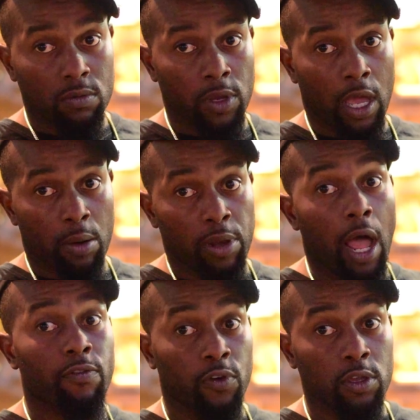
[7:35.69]
We got a
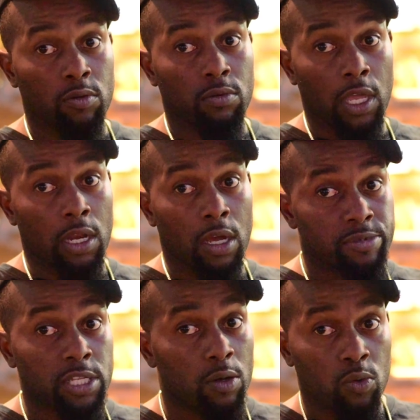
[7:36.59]
block for you in
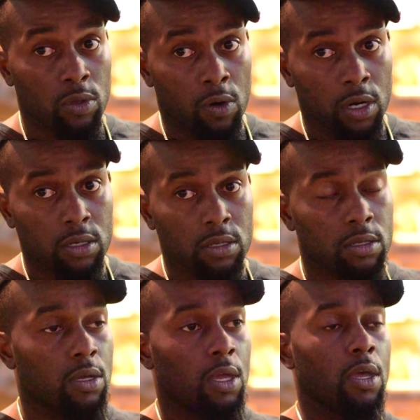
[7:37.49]
upstate New York.
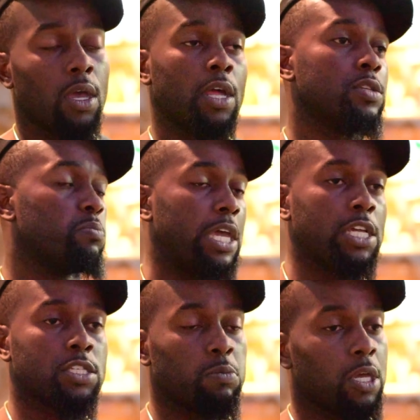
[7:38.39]
And it's amazing,